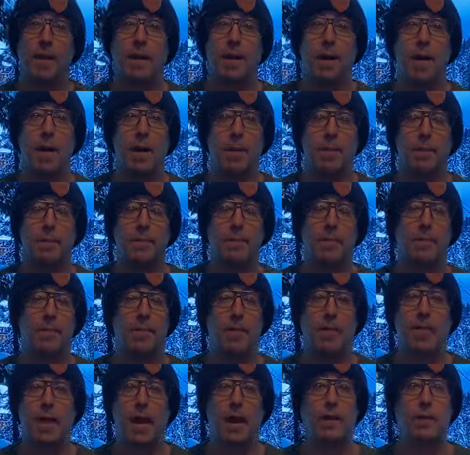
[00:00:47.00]
Um,
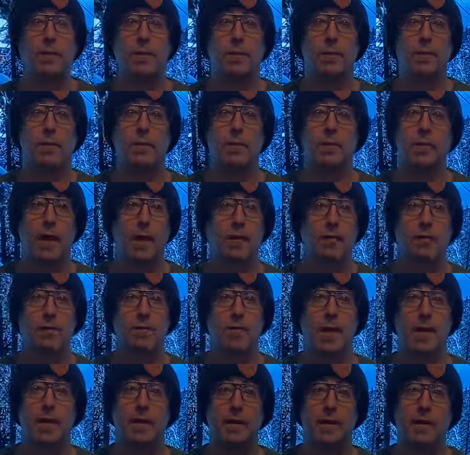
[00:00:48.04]
thank you. Thanks for
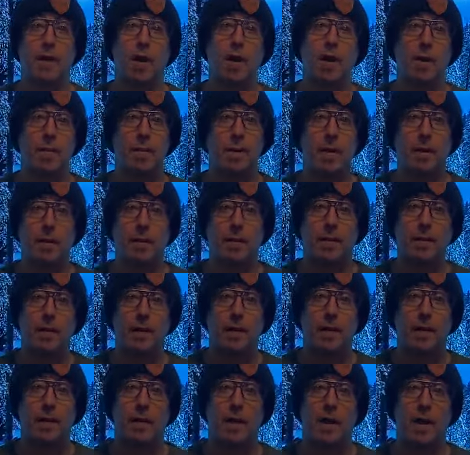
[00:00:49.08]
taking care of me.
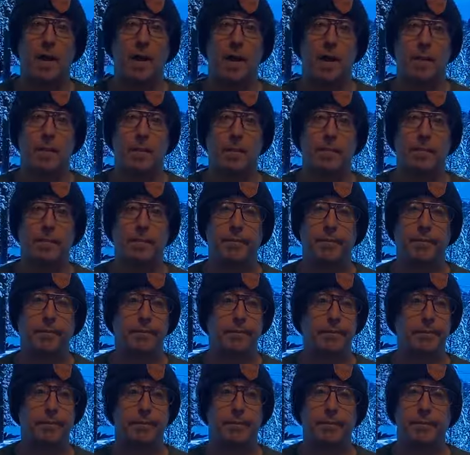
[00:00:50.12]
Um,
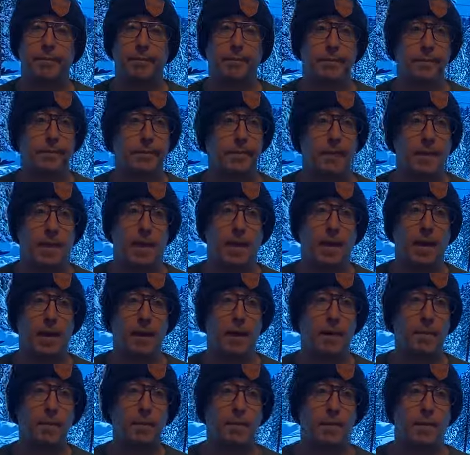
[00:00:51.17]
I,
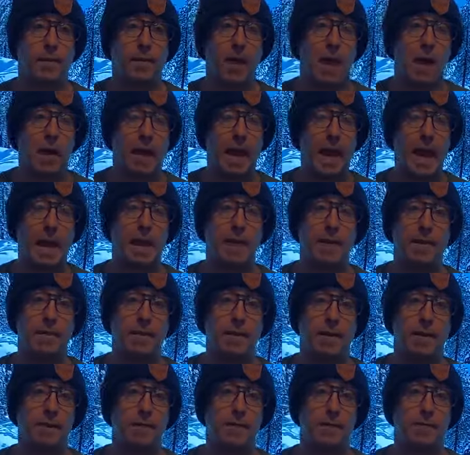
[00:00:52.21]
I, again,
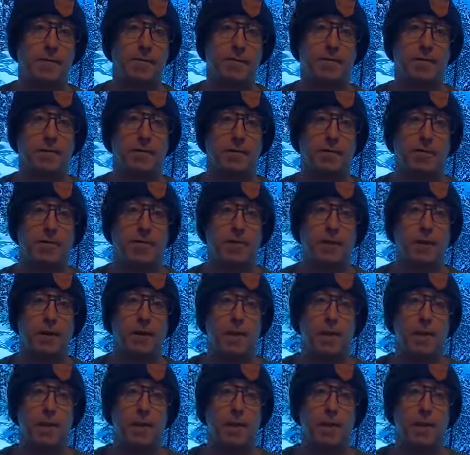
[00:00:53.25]
this just